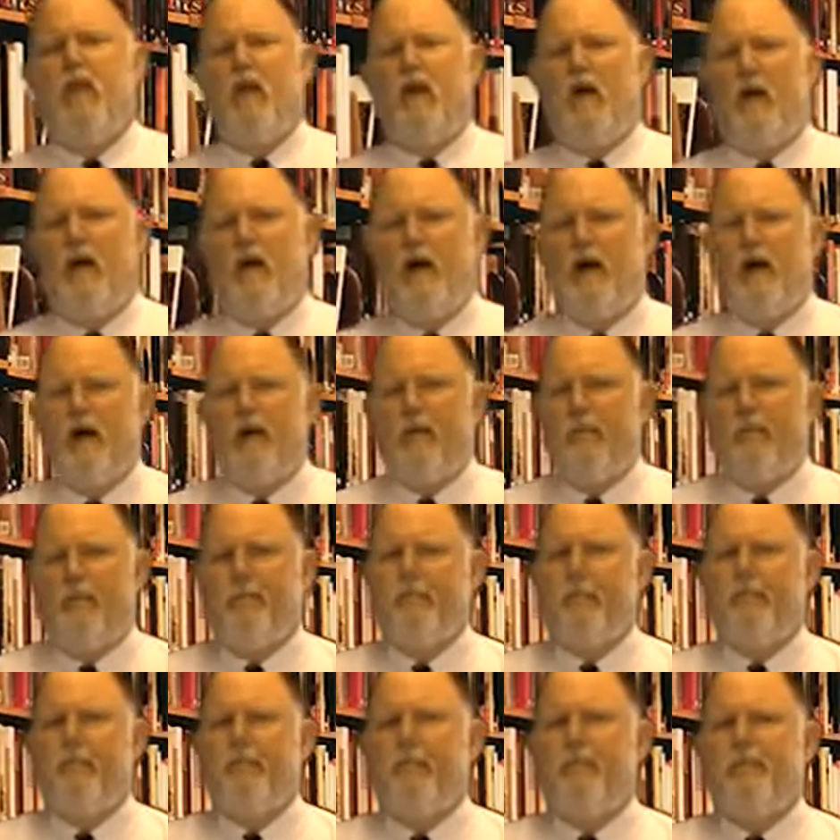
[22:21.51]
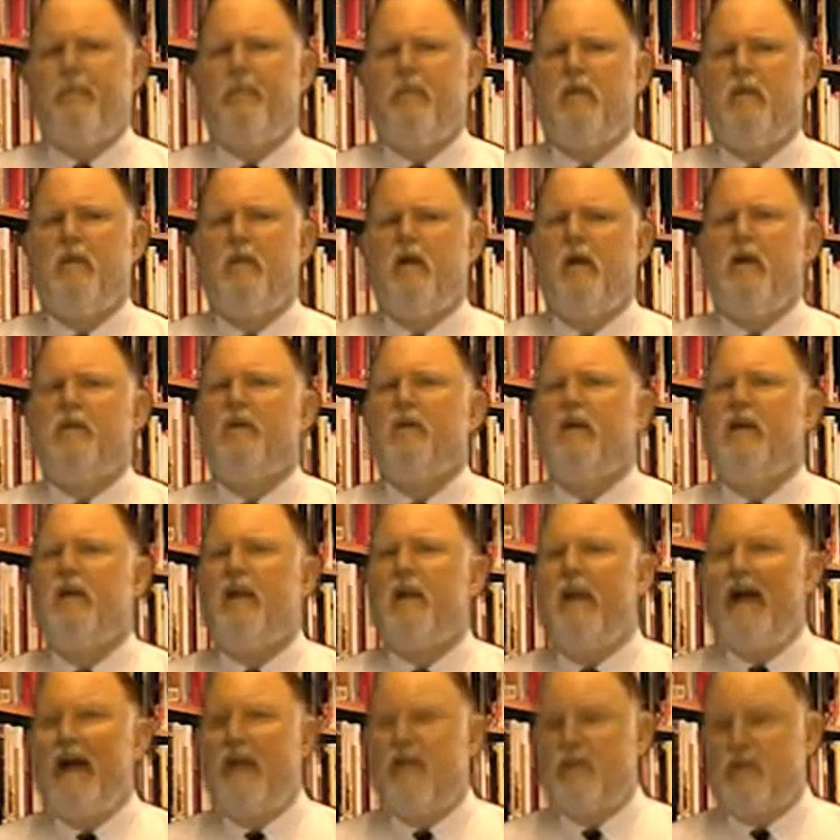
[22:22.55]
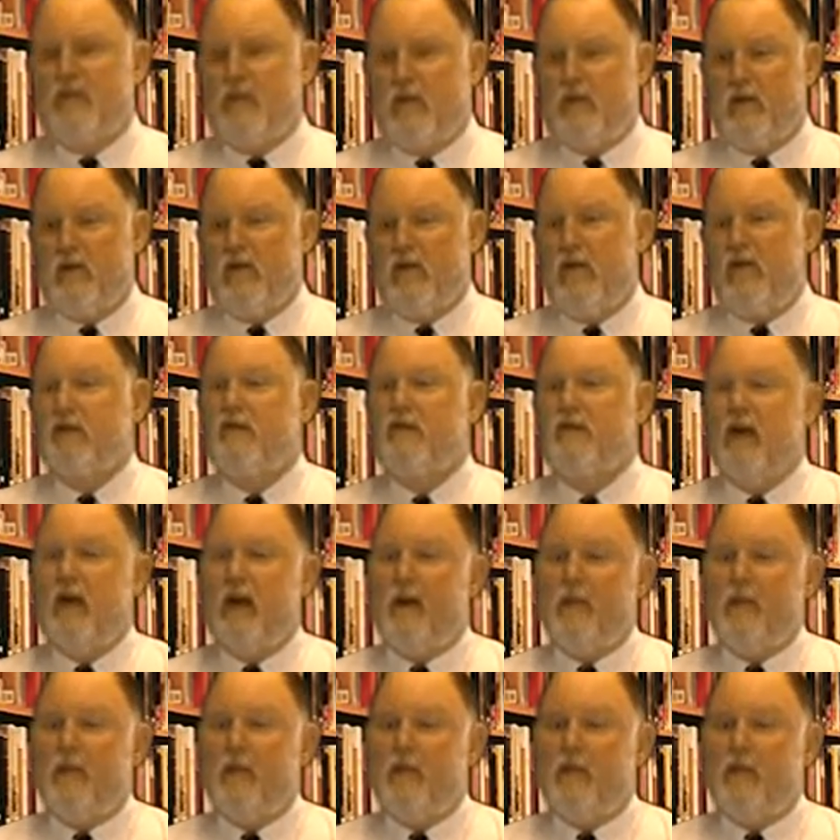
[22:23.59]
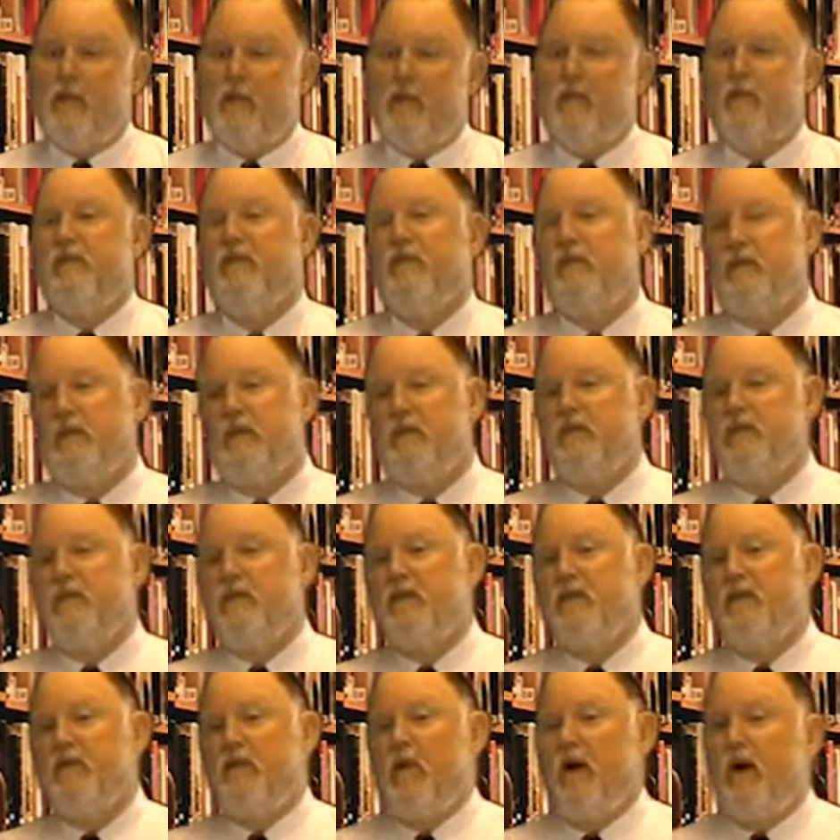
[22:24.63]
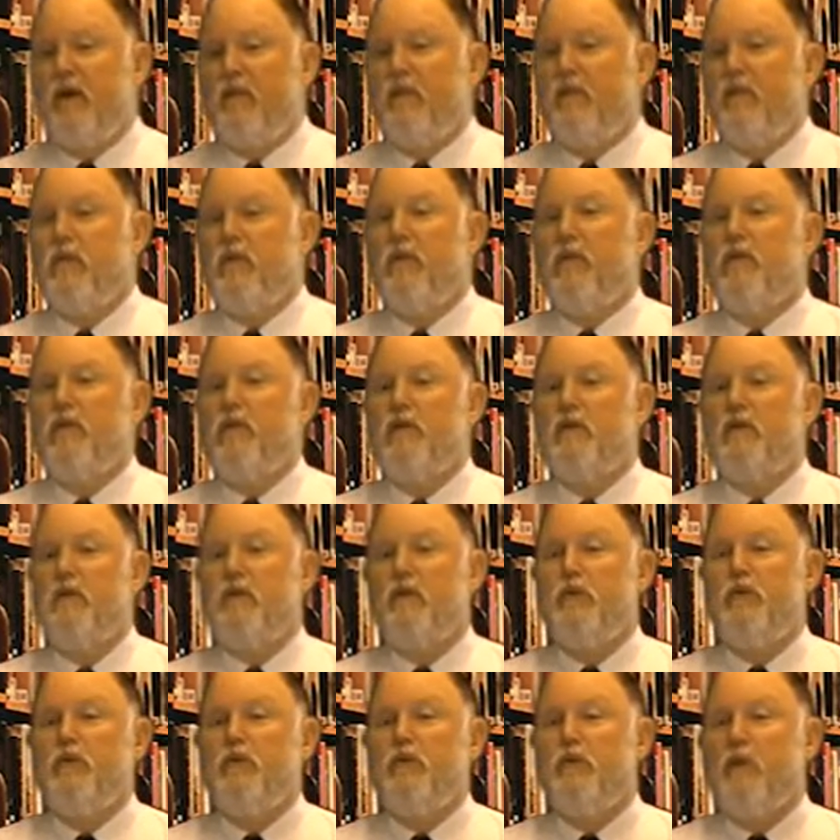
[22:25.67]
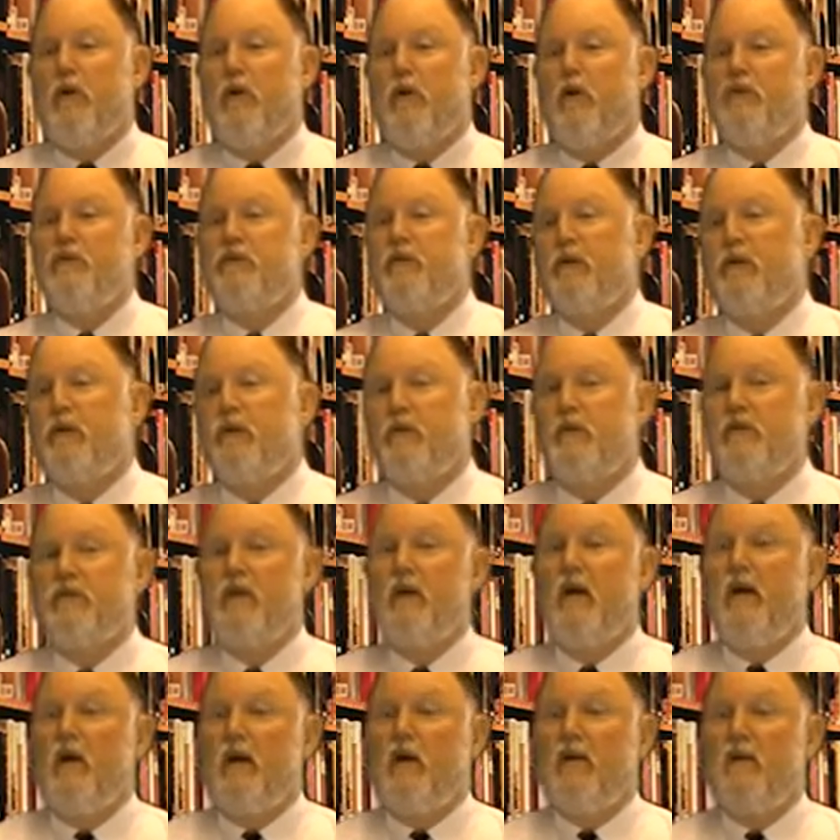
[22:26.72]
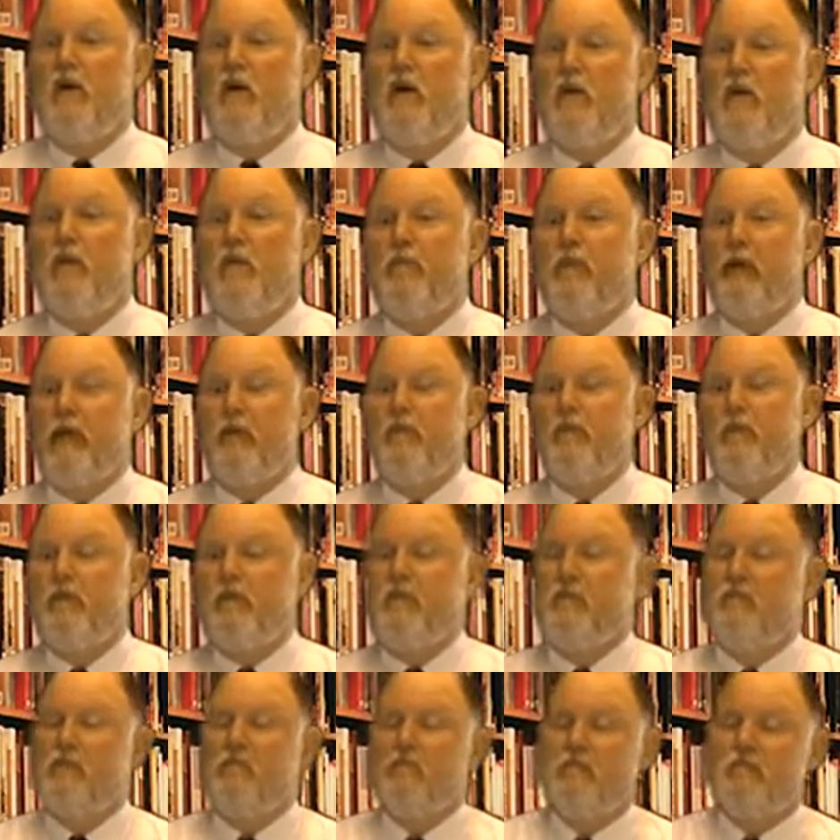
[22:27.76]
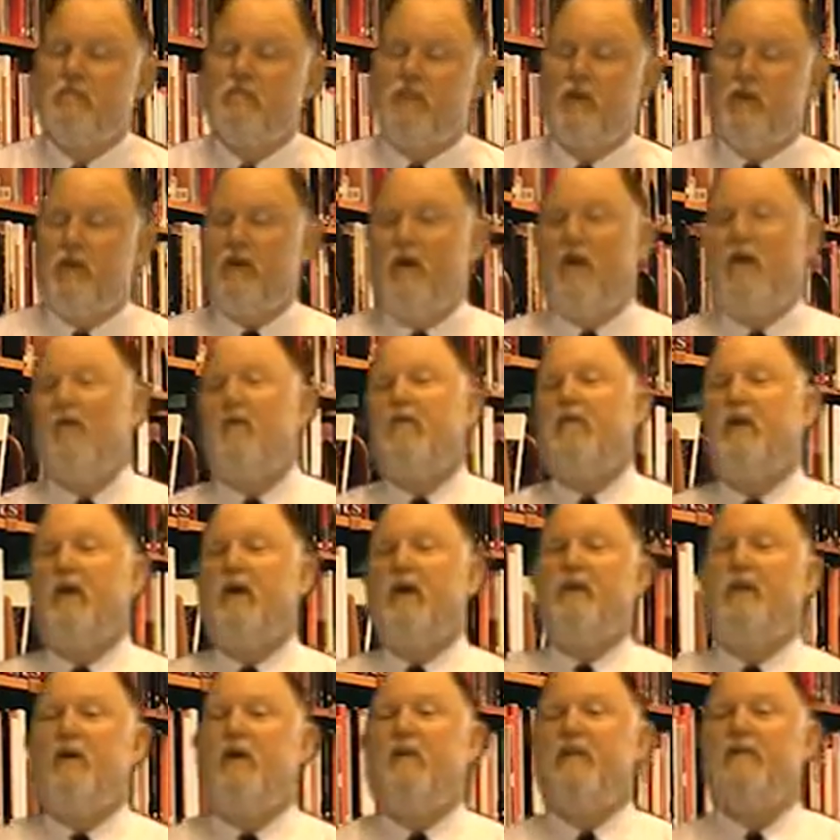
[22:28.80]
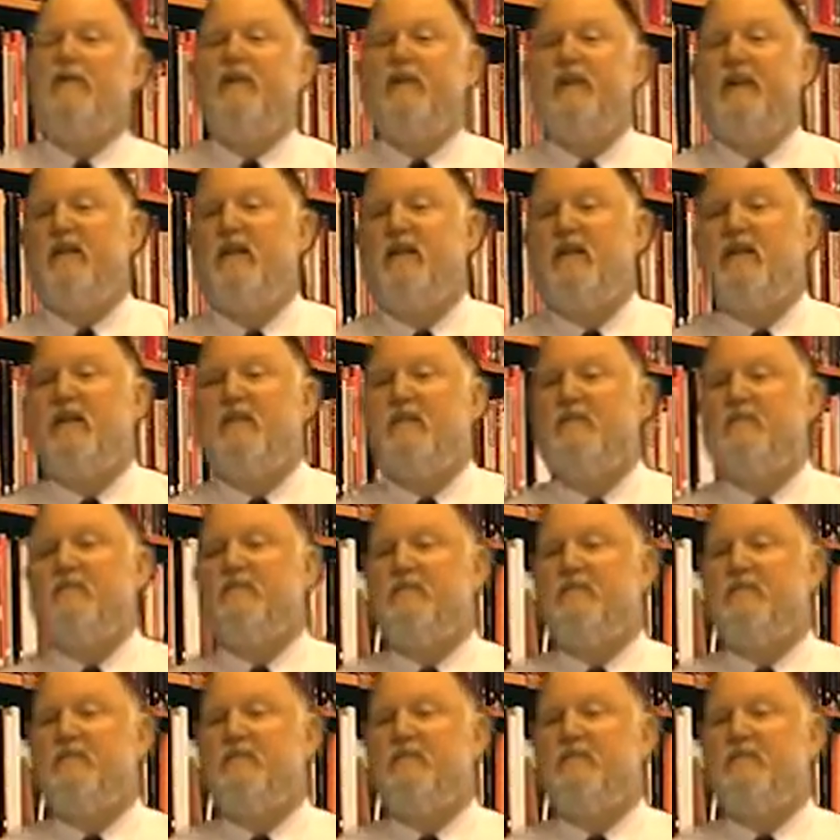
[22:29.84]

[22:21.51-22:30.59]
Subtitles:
The classic example of intensity of rivalry among two large companies is Coke and Pepsi. Y'all knew that. Y'all were saying that.